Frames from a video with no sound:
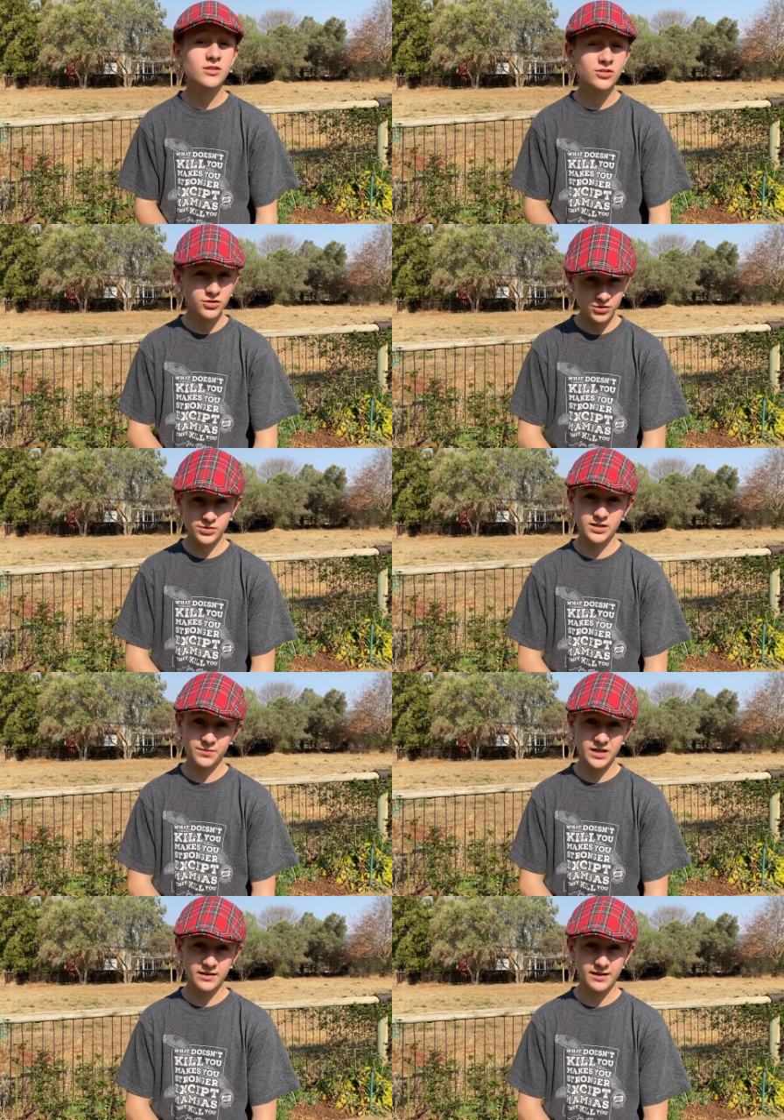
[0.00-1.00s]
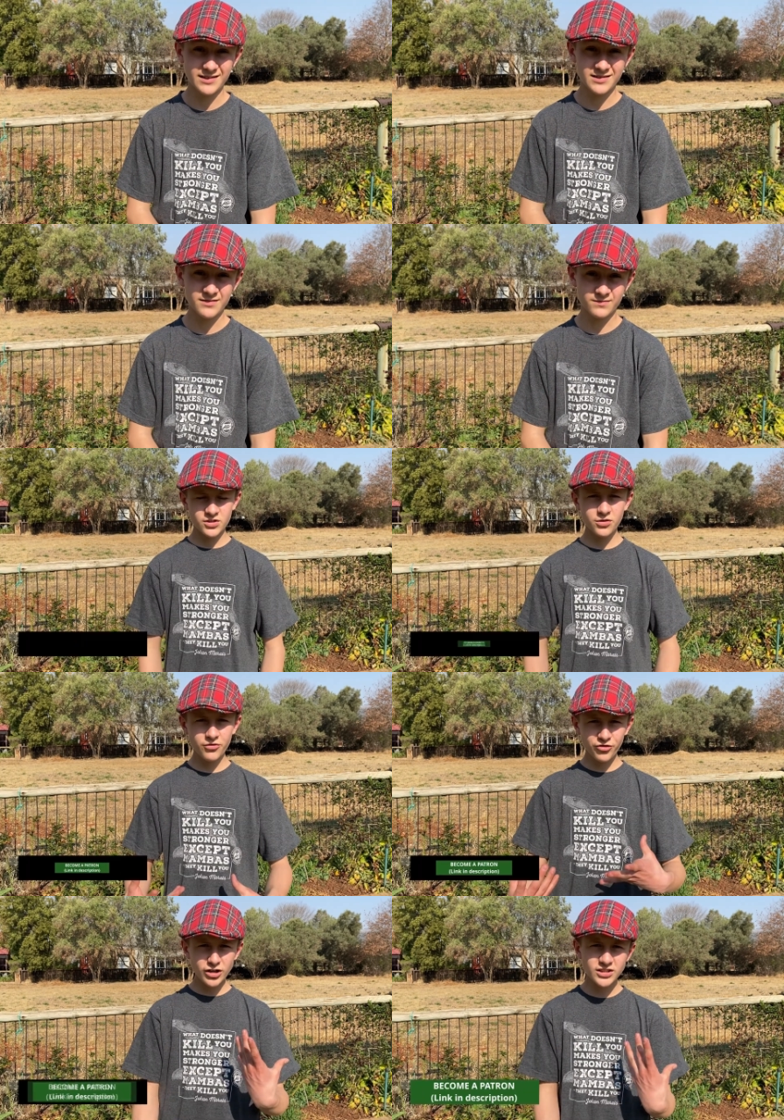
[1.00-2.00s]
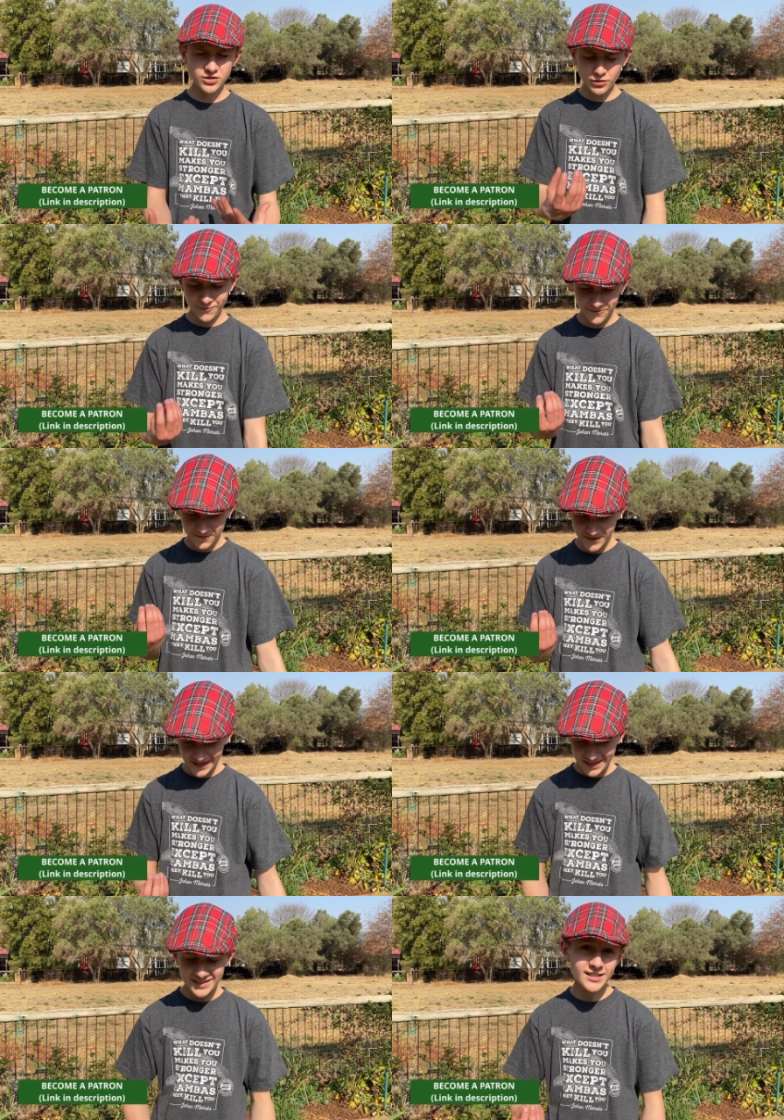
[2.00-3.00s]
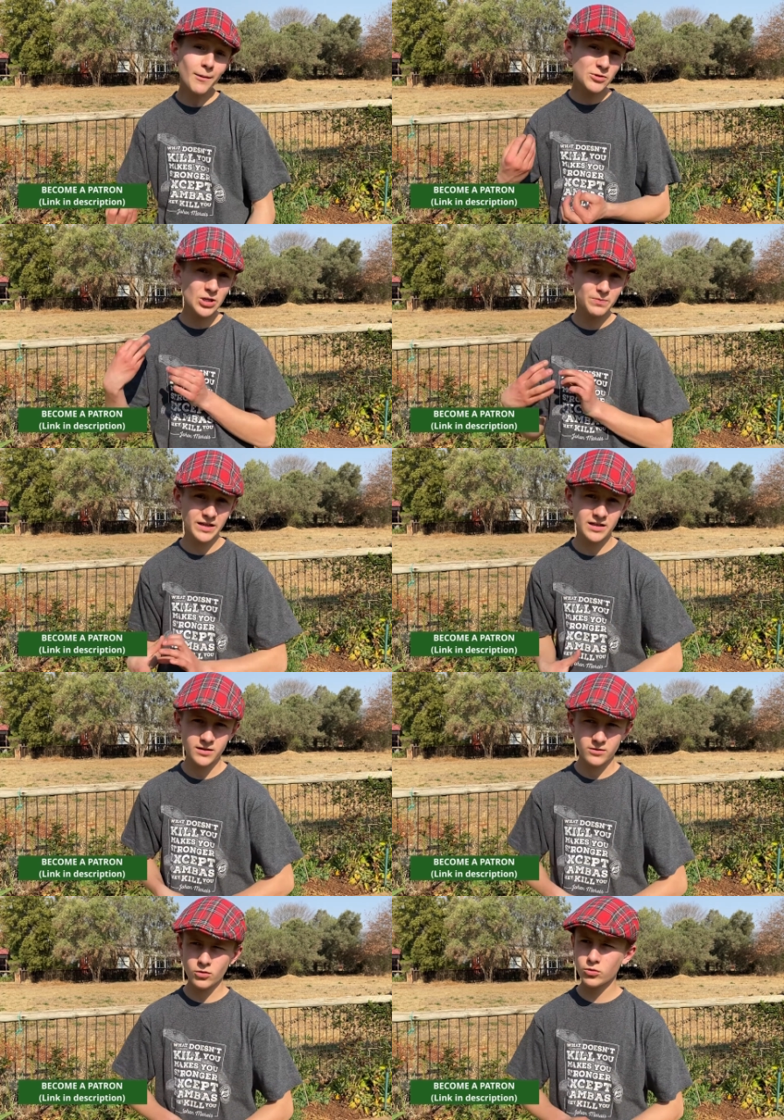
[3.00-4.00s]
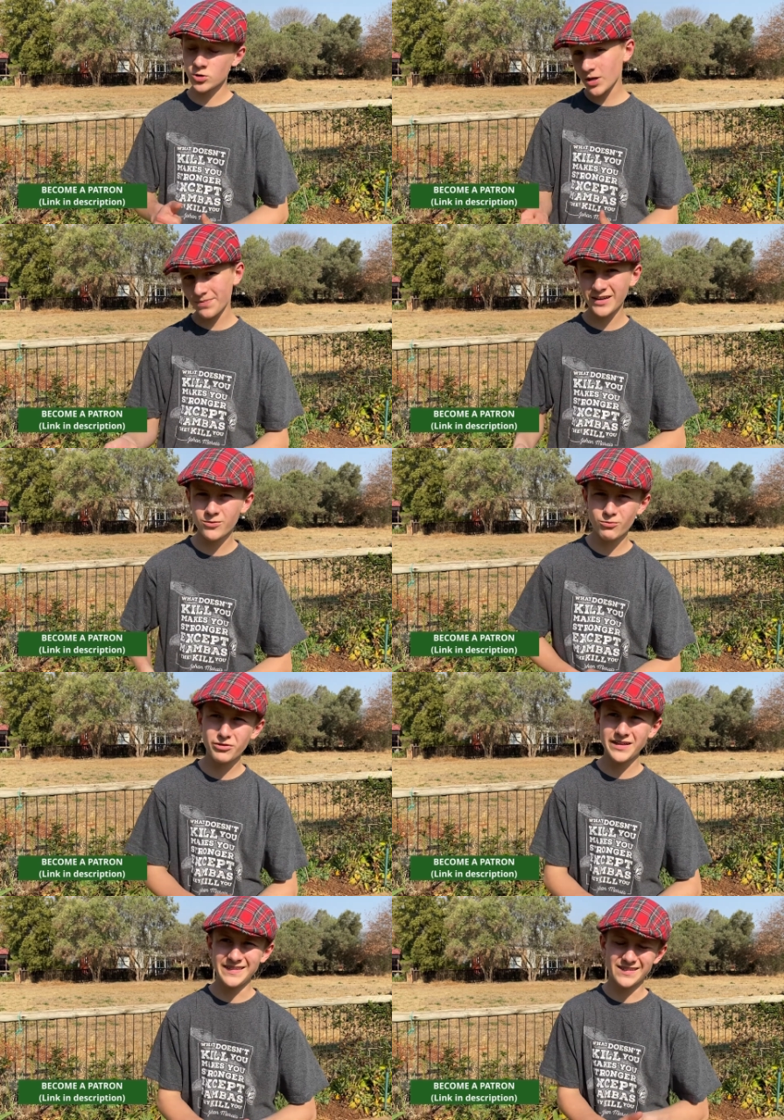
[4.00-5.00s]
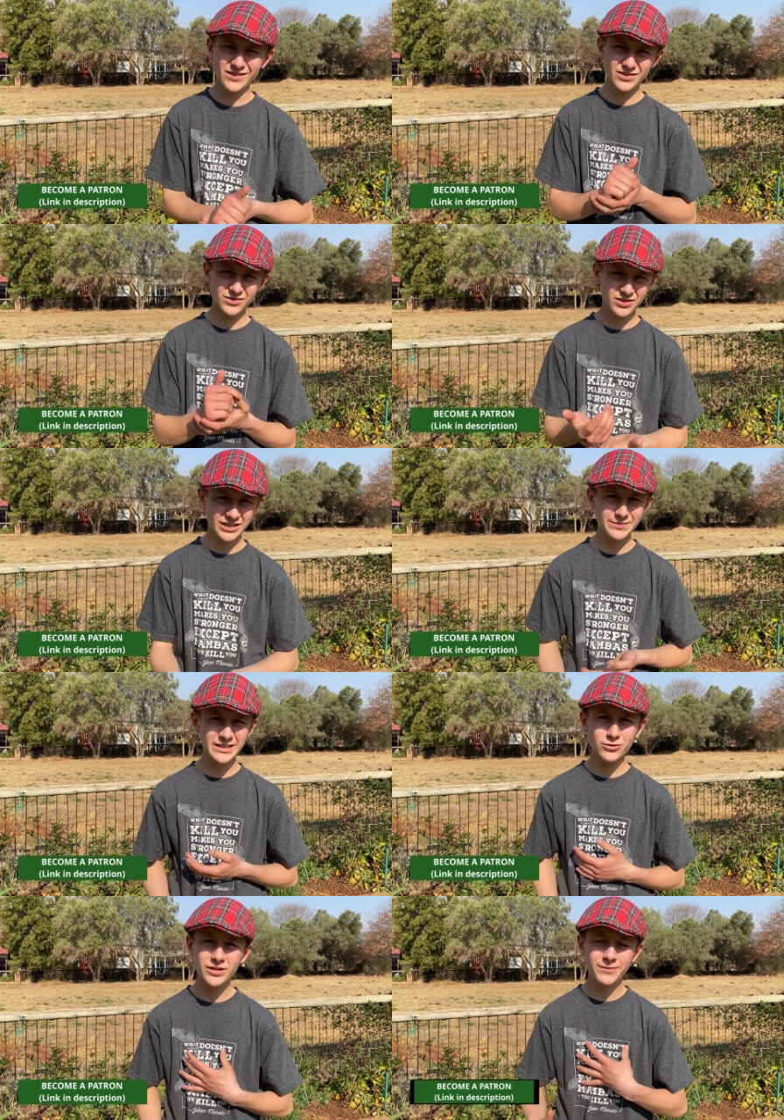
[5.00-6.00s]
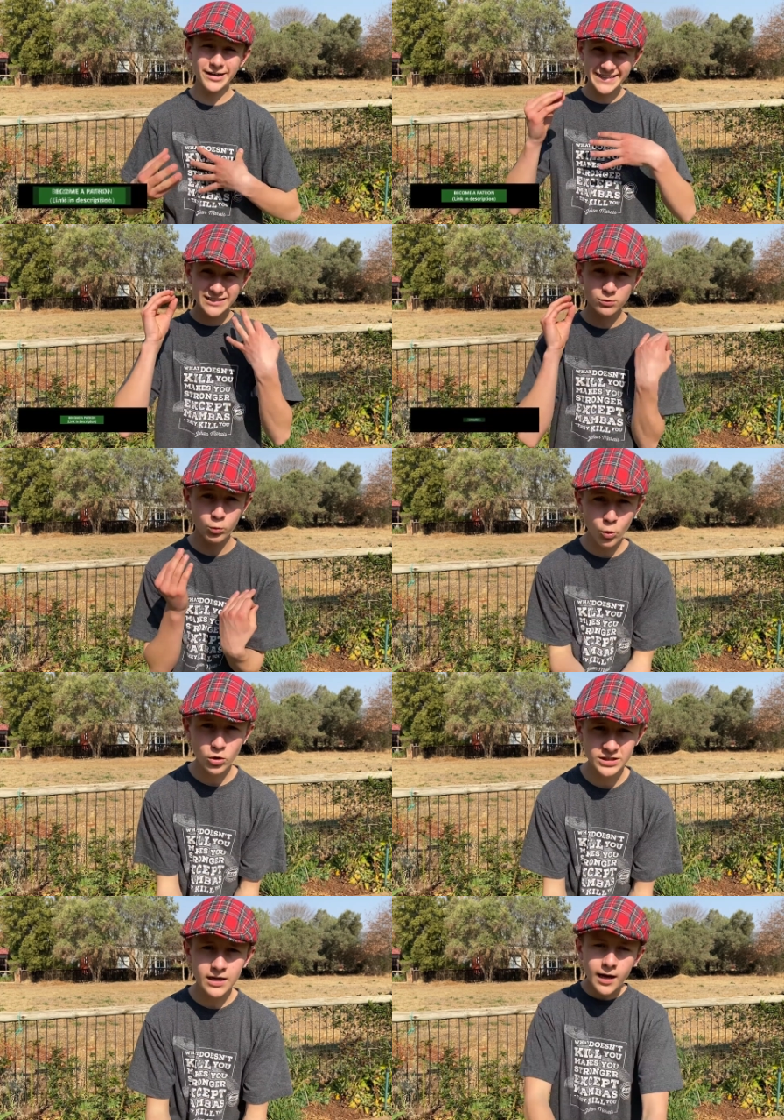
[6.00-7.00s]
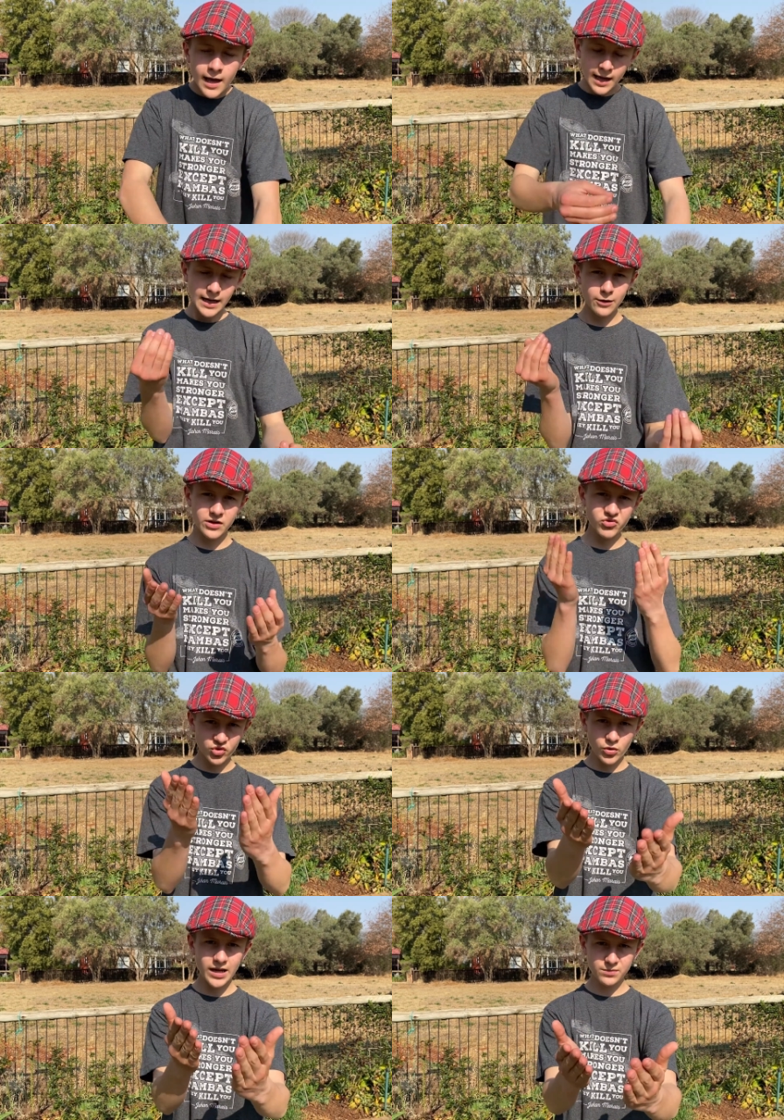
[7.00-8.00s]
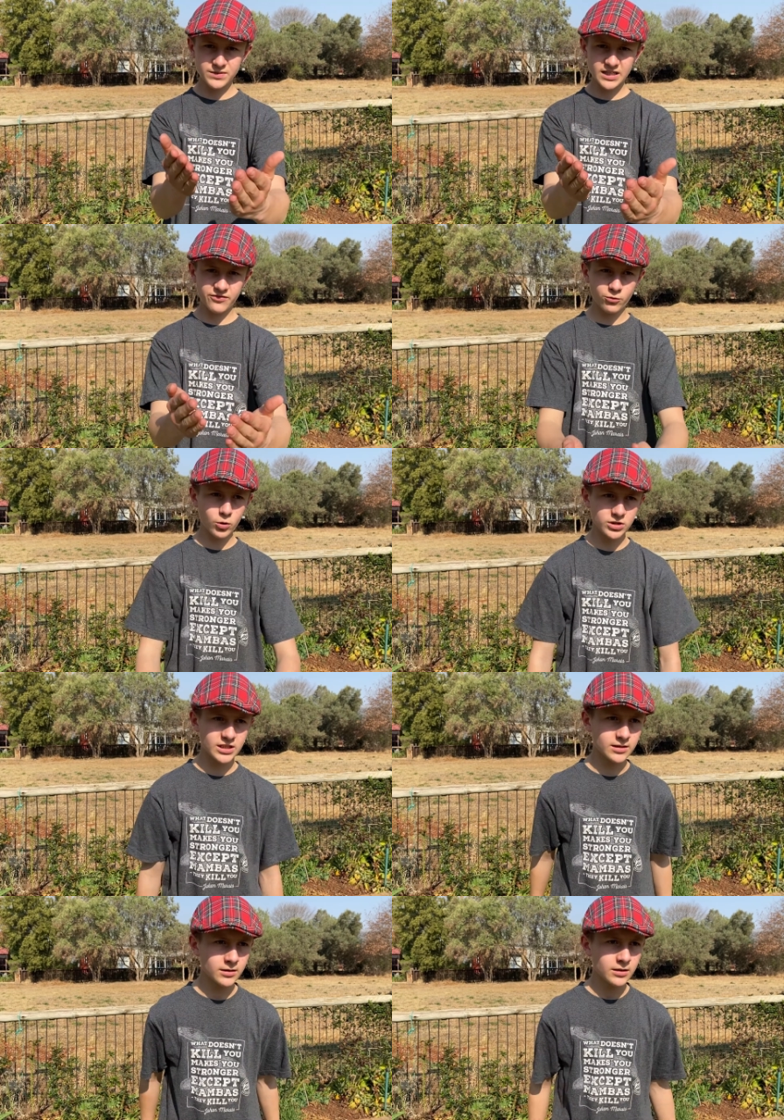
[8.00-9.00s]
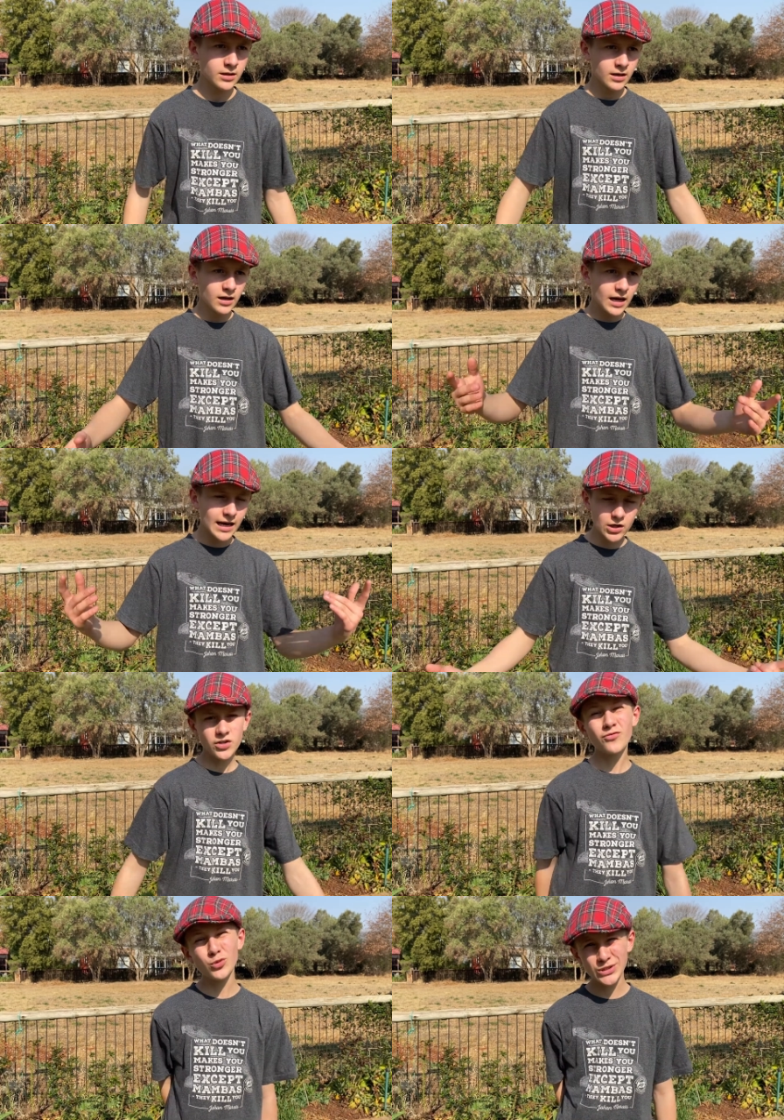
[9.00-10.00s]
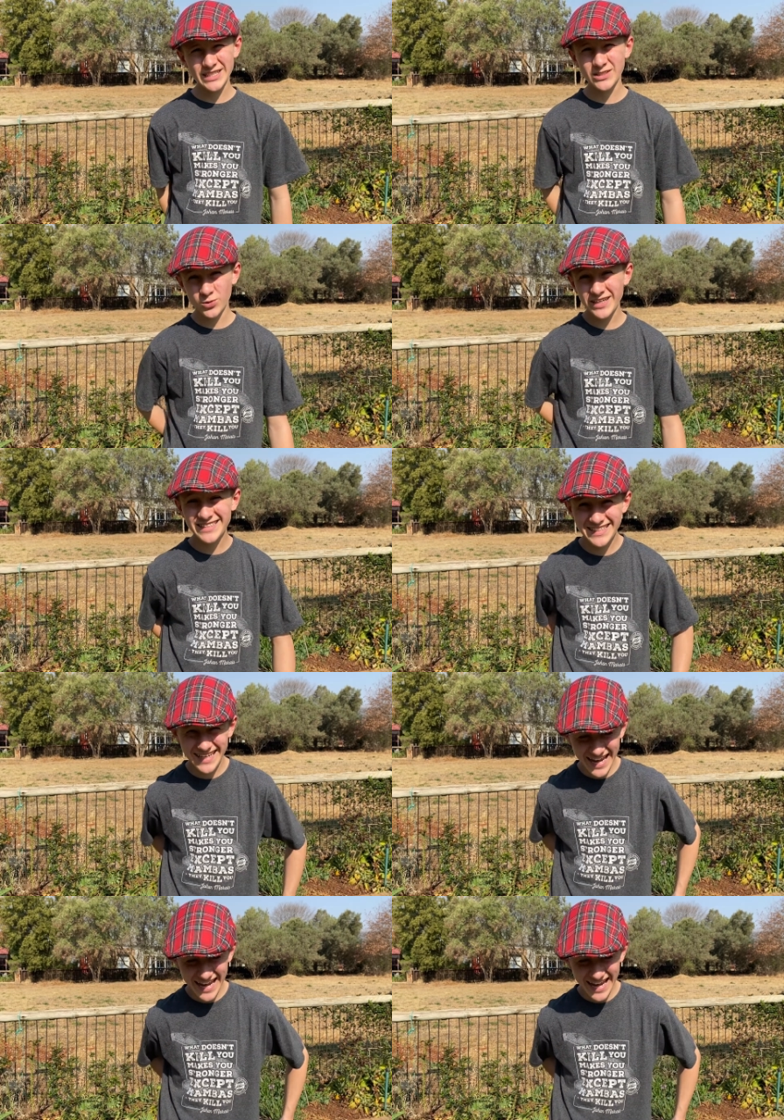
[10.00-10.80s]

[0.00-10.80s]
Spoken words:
to do something, guys. So the first sort of subtopic or topic we are going to be talking about is water. How can you help save water? A lot of water is wasted